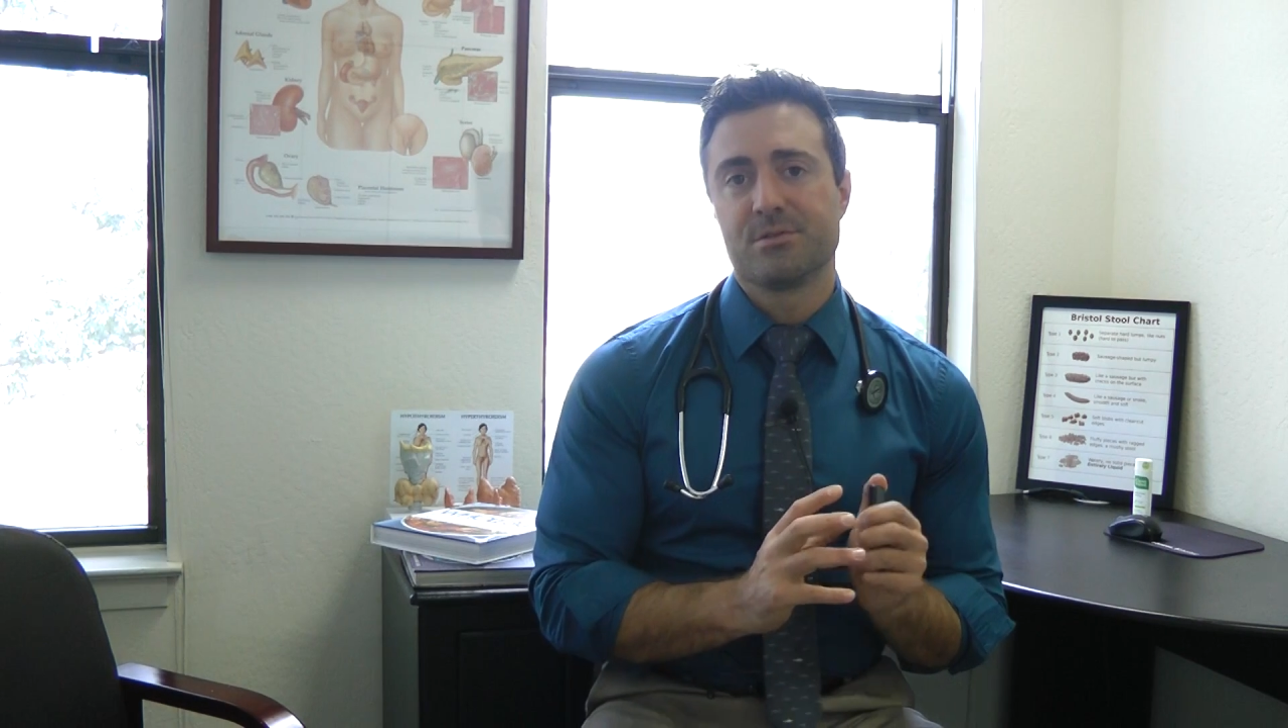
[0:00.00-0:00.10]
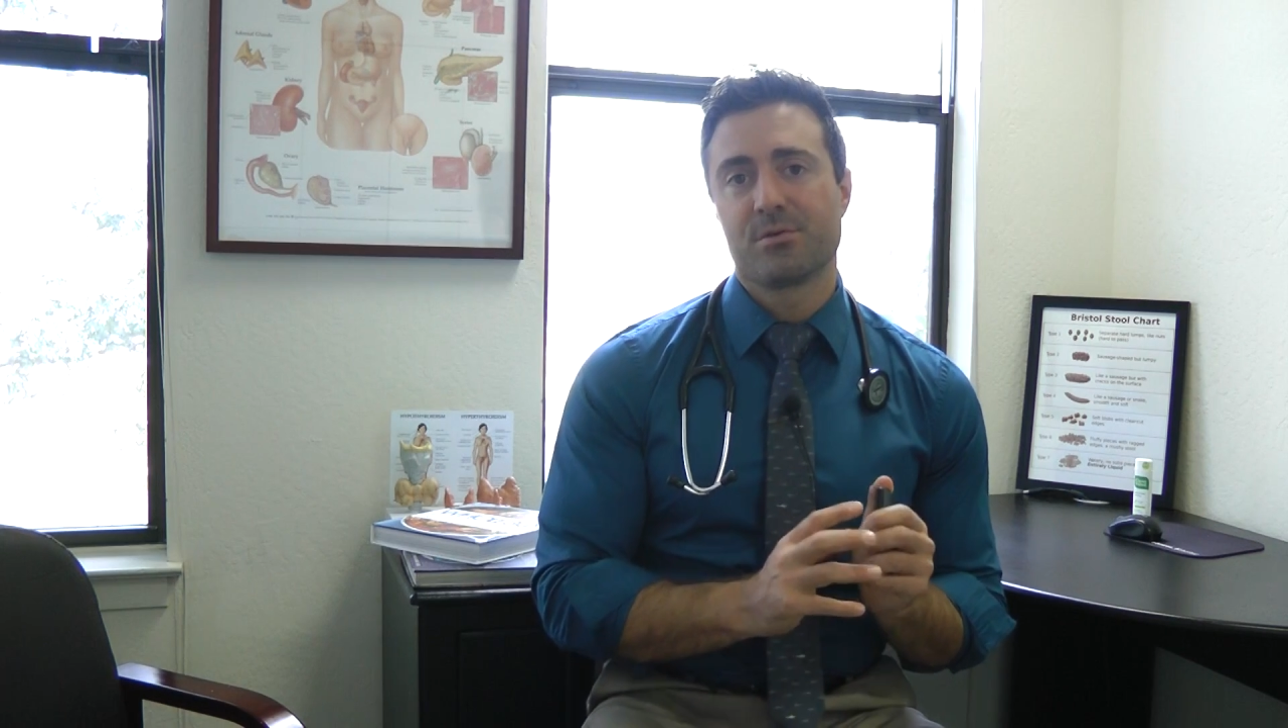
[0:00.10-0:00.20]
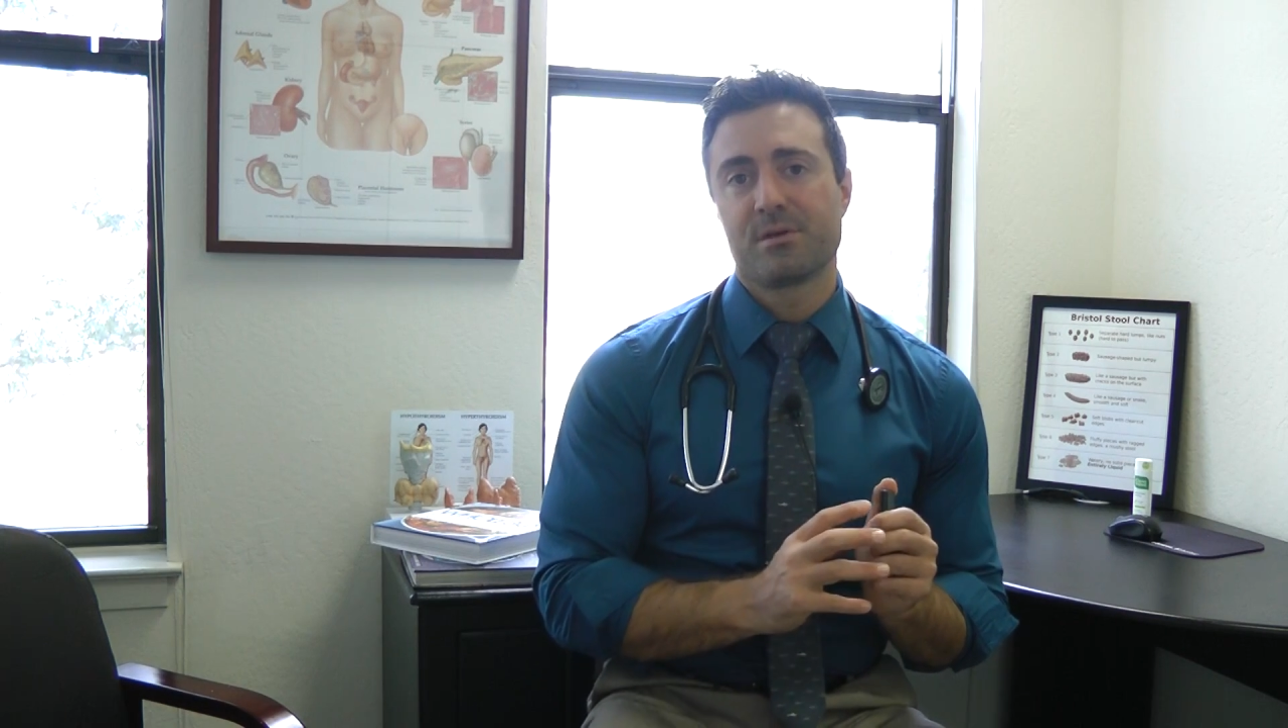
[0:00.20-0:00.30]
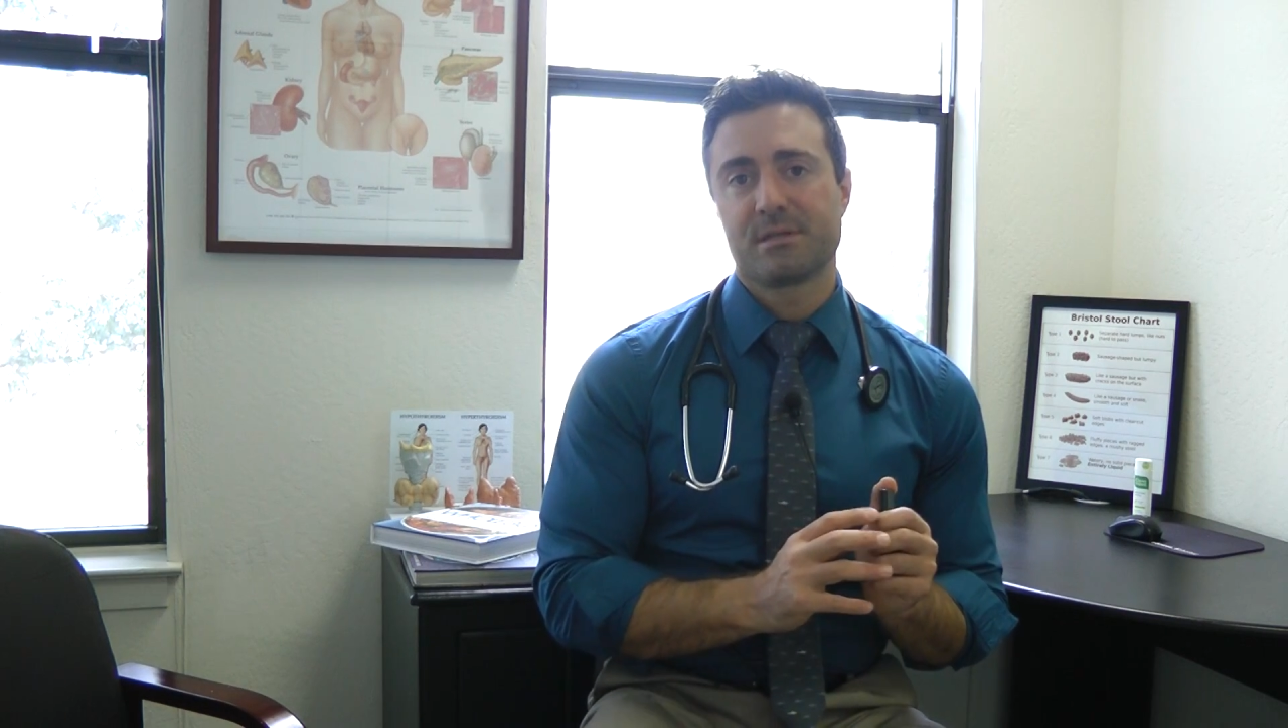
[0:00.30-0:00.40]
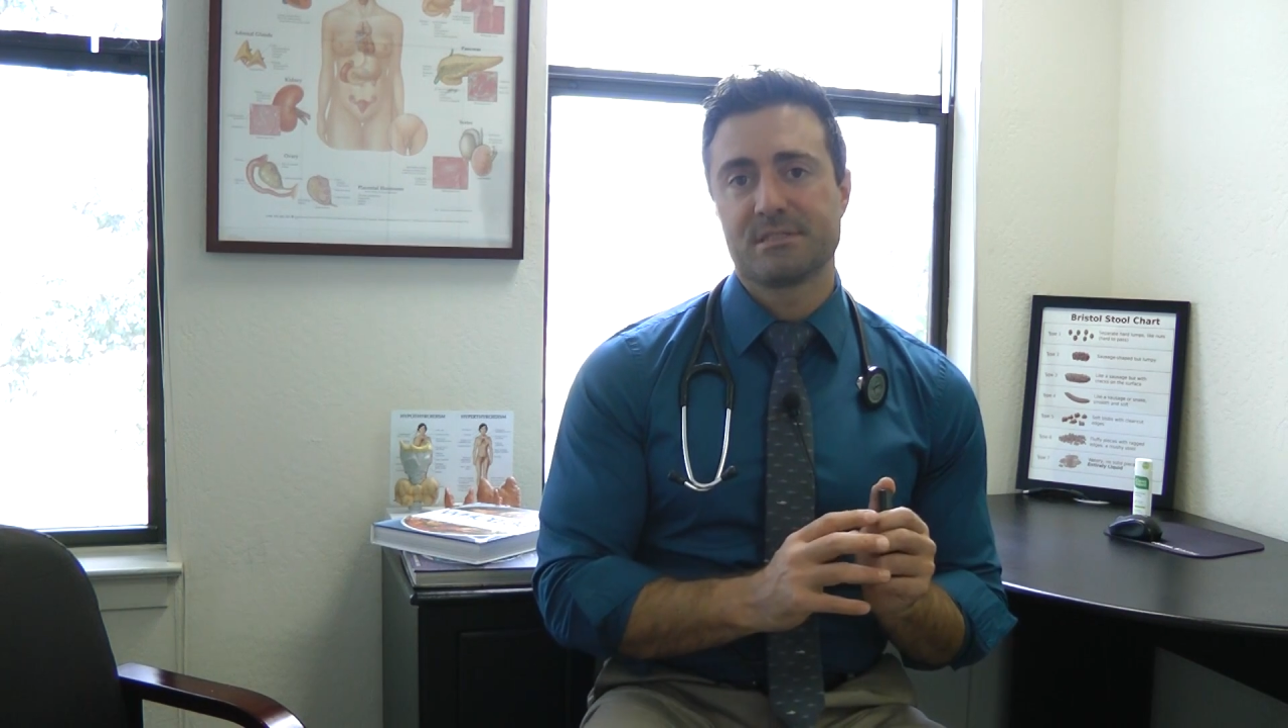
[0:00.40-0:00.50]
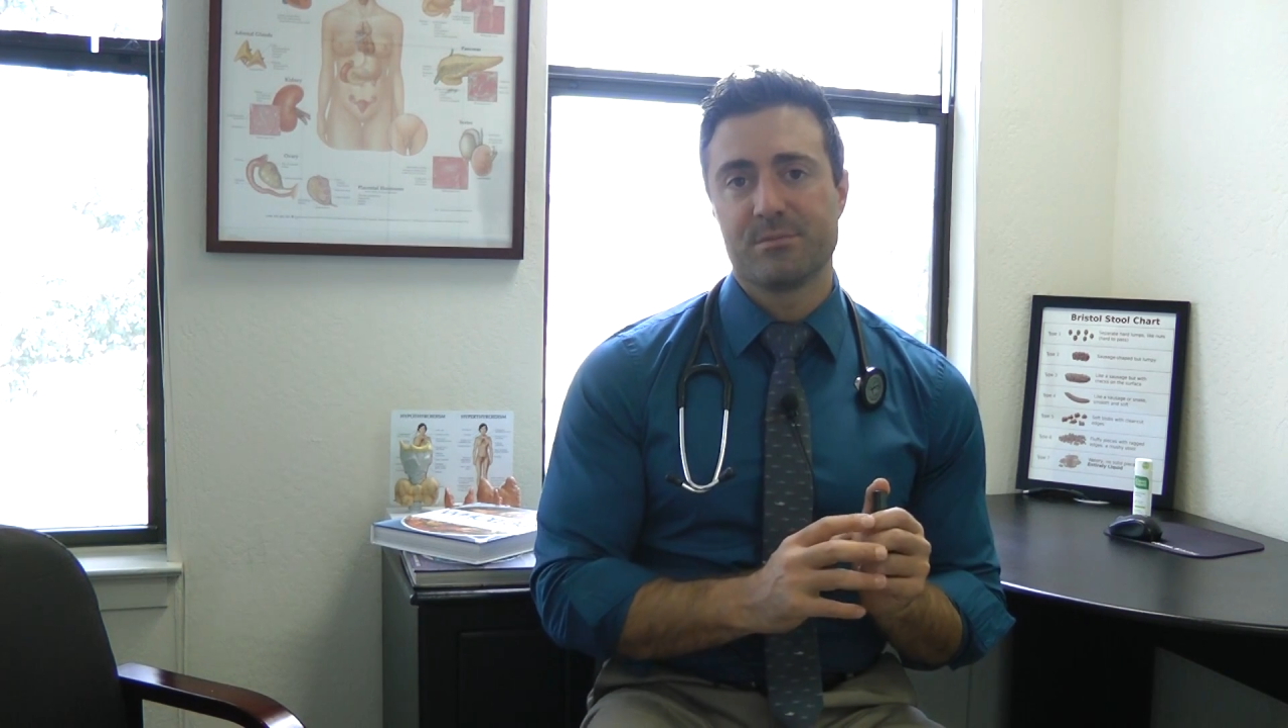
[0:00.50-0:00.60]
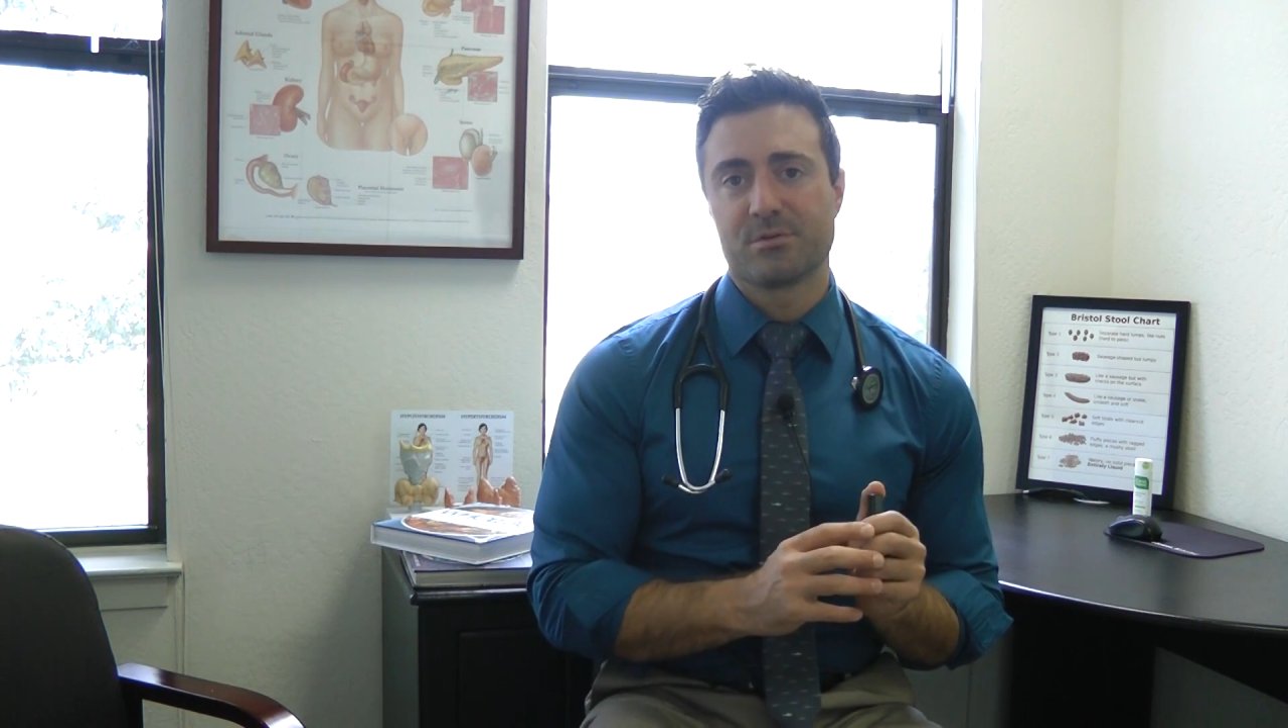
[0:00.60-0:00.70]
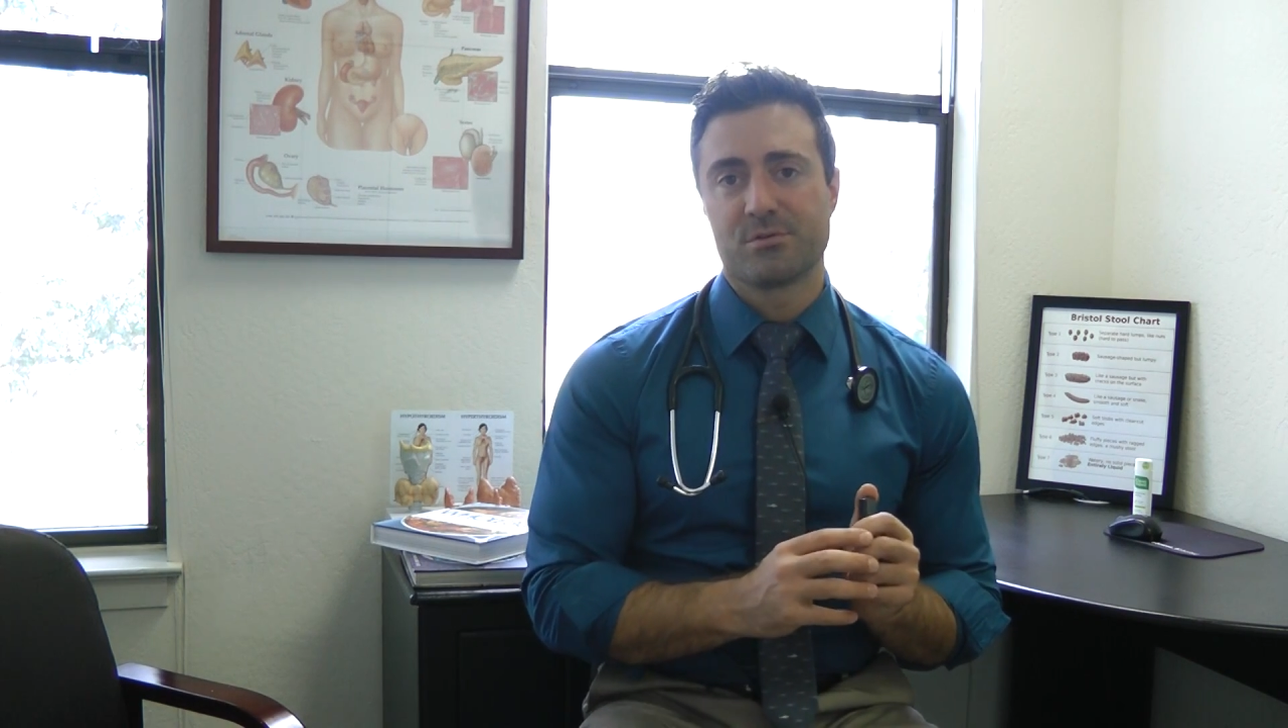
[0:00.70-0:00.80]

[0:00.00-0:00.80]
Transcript: during SIBO